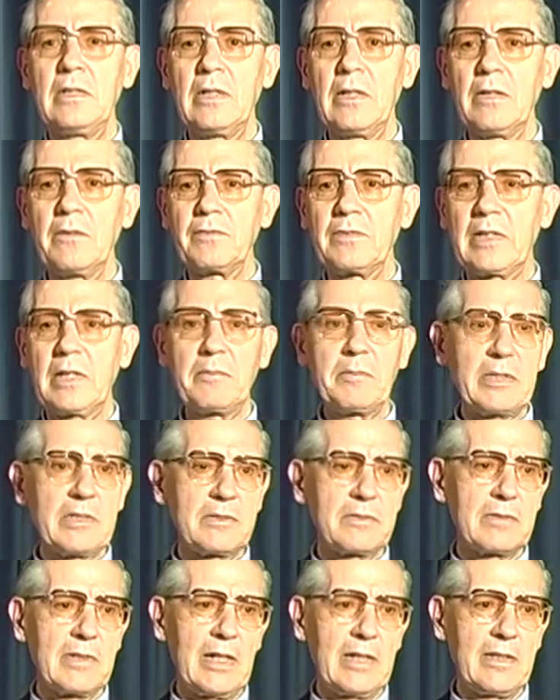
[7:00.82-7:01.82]
of coming
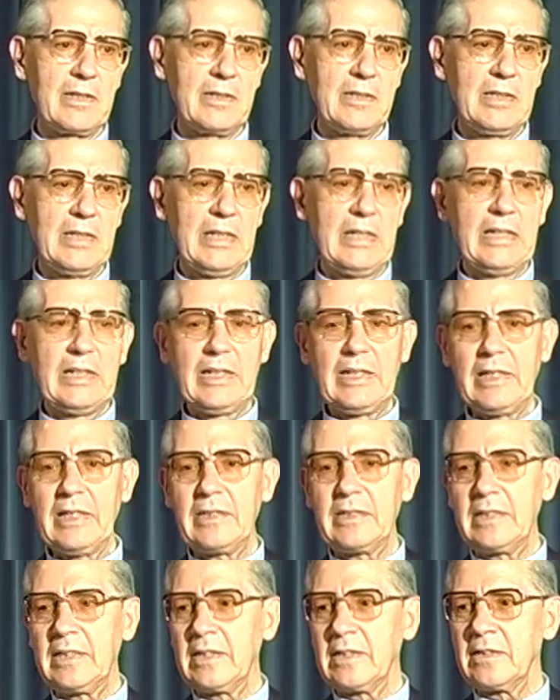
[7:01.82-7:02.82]
together,
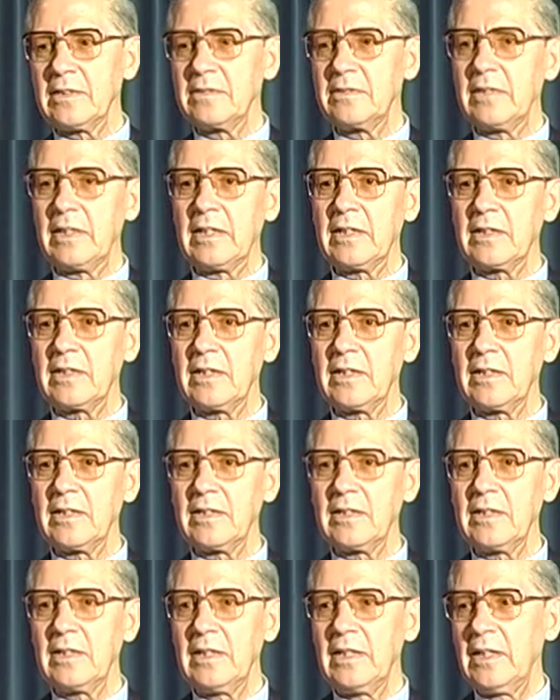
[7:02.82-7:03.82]
eating,
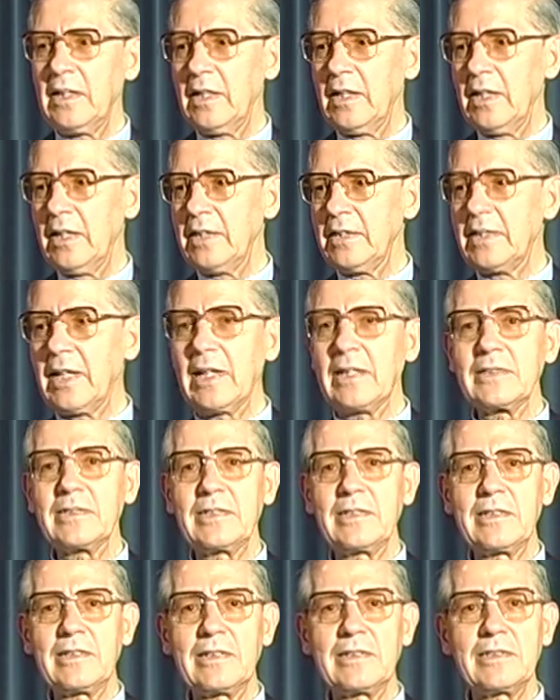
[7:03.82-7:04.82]
drinking,
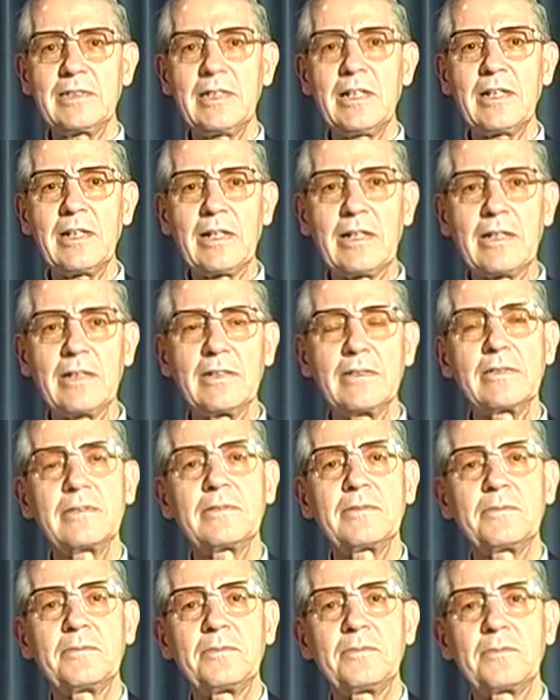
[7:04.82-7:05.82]
dancing and singing.
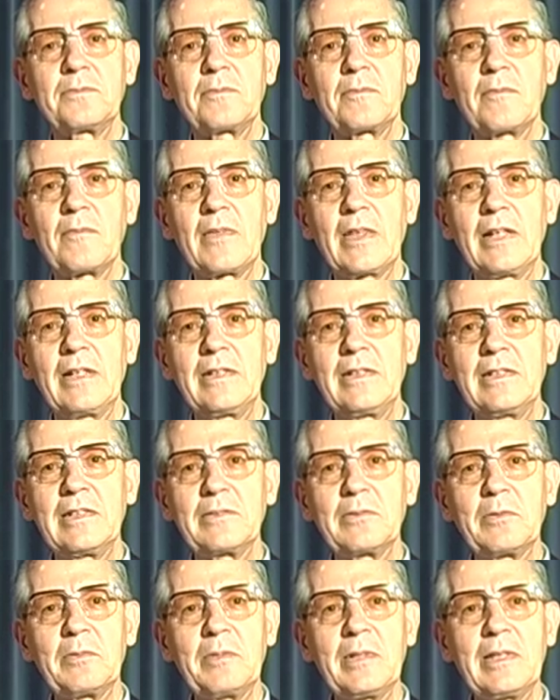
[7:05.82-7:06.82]
These
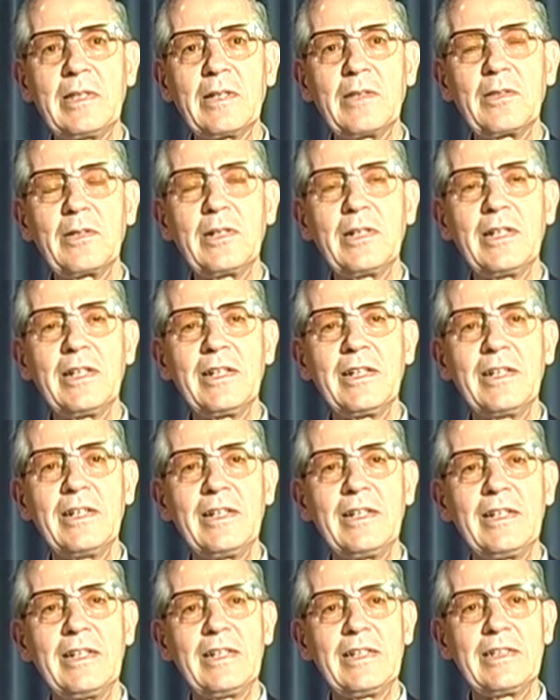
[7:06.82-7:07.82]
would be the
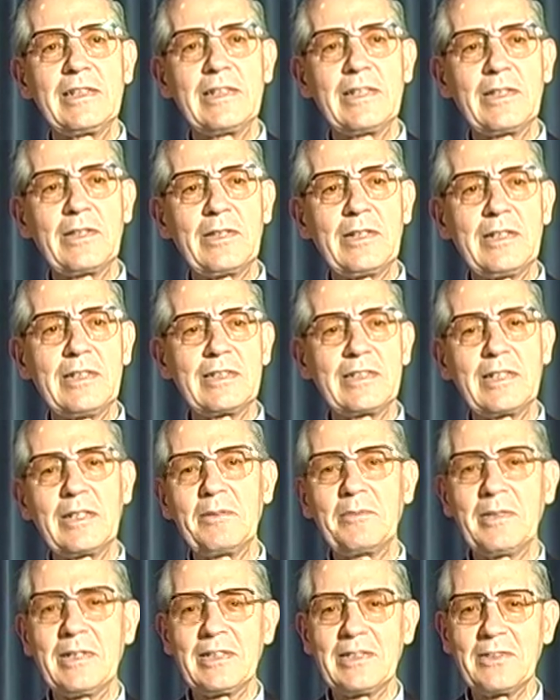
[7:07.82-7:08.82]
three
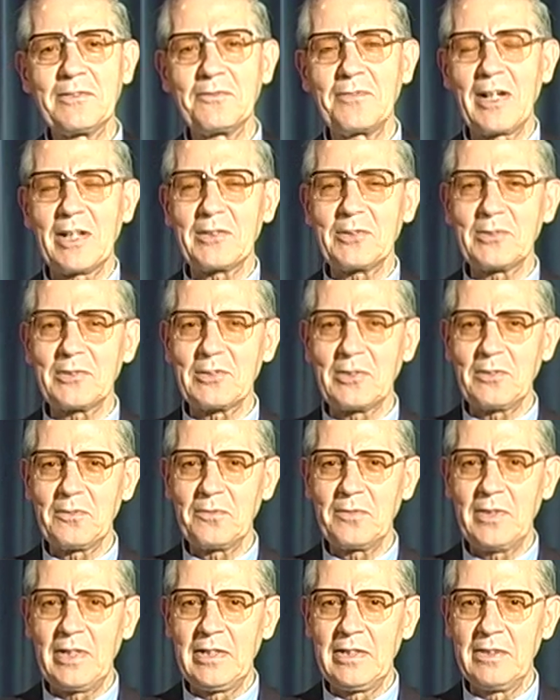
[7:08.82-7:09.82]
celebrating factors of
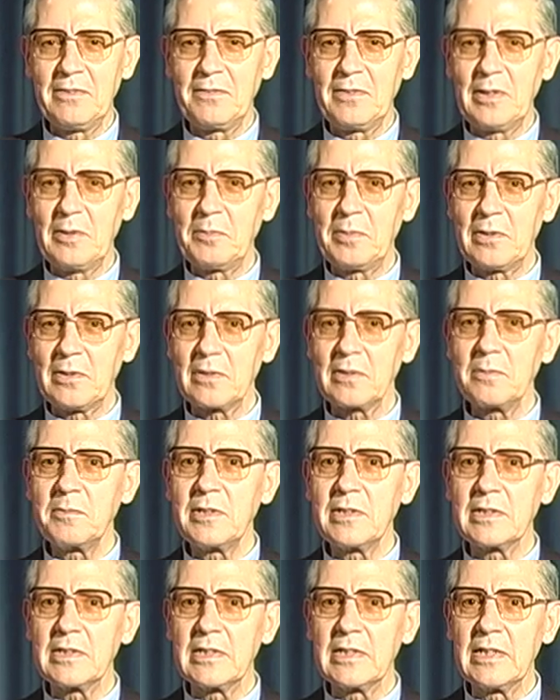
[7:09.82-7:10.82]
any Filipino
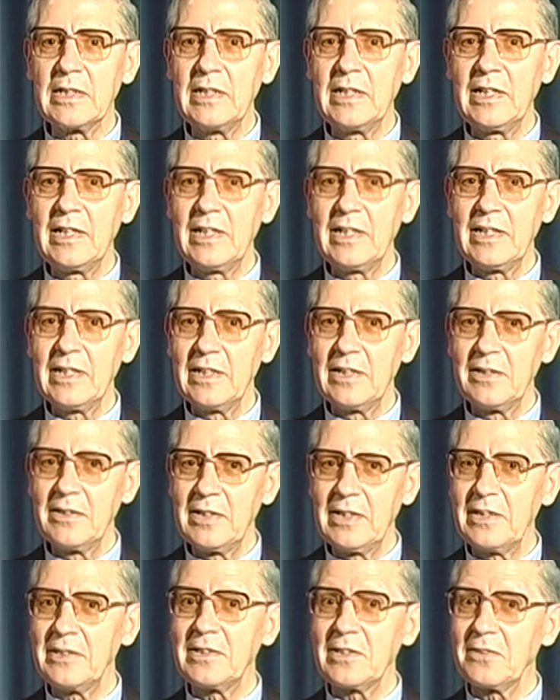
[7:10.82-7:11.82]
community.
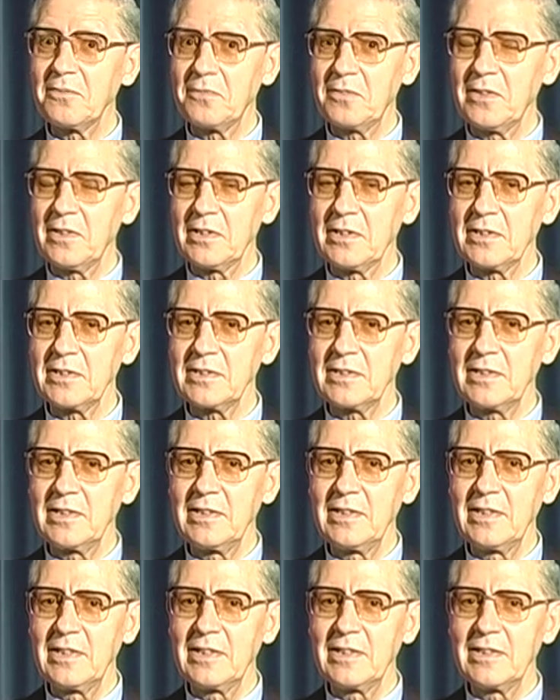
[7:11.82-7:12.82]
Eating first,
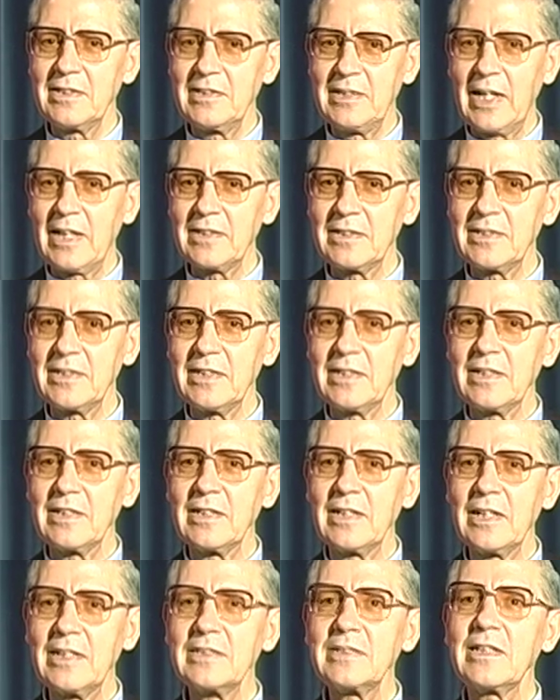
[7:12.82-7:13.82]

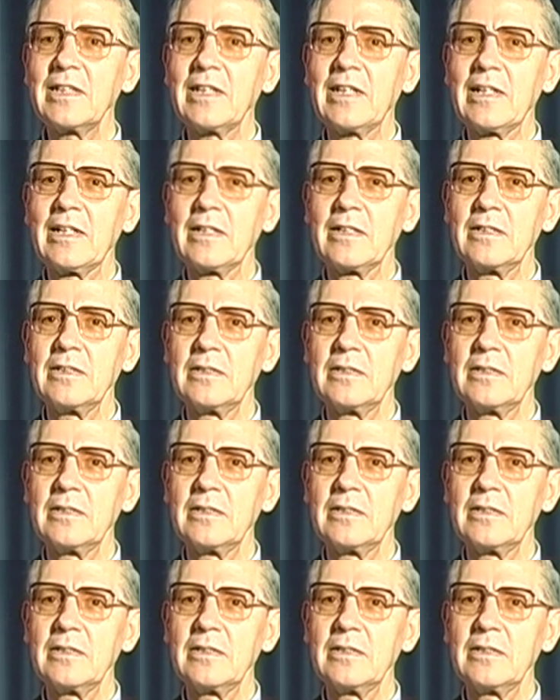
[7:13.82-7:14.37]
dancing and singing.